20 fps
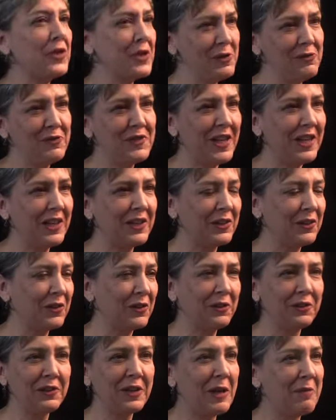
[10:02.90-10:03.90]
that you've taken
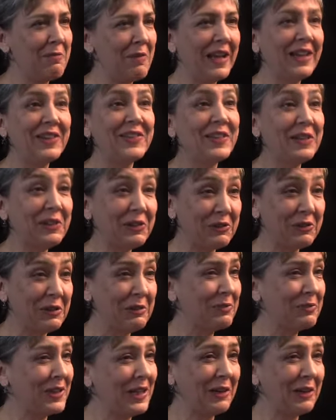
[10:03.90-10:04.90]
on amazing
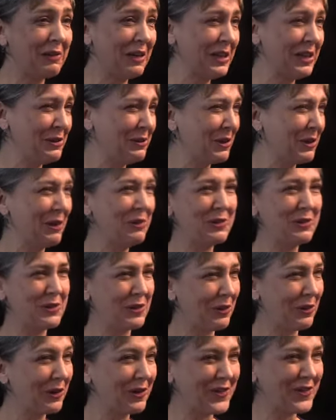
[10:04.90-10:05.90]
trips, like when you go
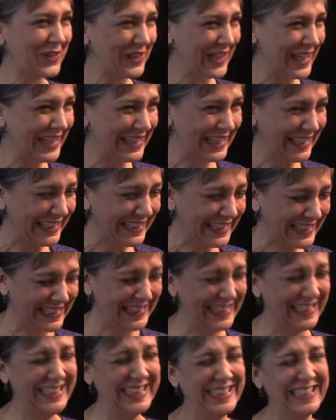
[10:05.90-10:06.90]
dog sledding
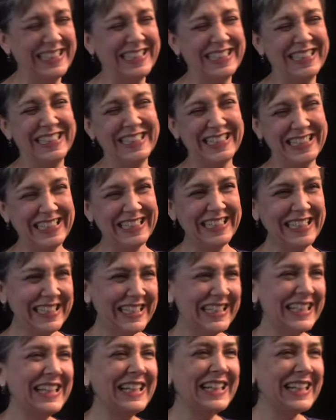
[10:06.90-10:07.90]

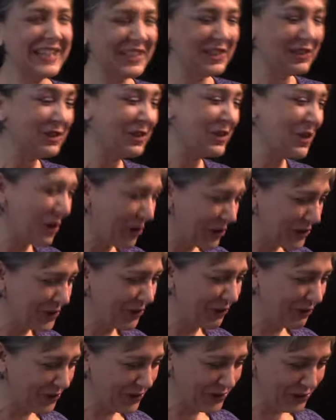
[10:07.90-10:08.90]
and you're knocked
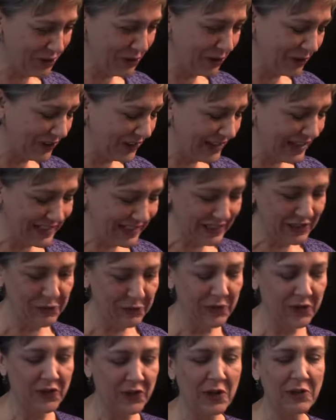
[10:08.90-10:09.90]
off the dog sled
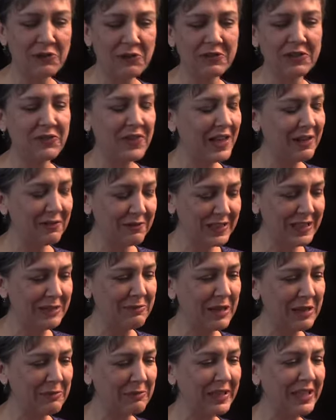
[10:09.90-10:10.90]
into a snowdrift. That really
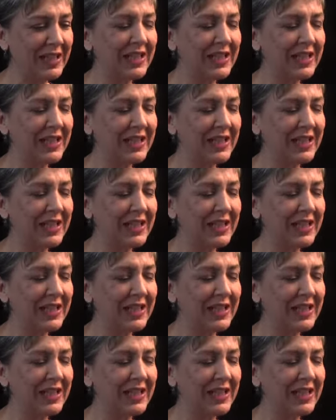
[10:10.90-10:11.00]
made me